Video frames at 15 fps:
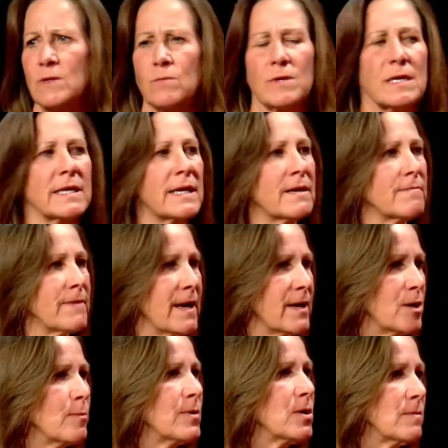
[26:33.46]
really
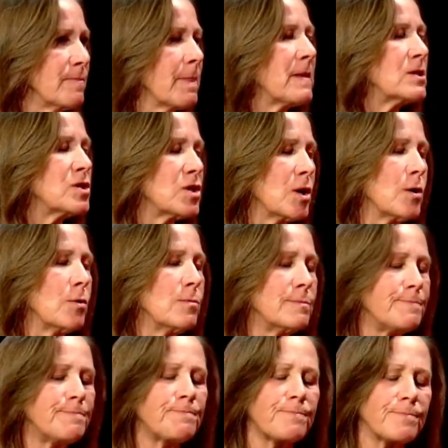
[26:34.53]
invaluable. So
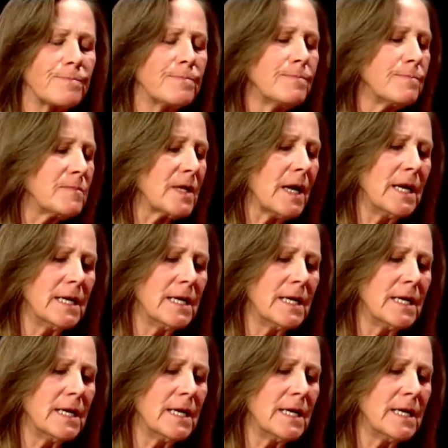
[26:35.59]
mm-hmm.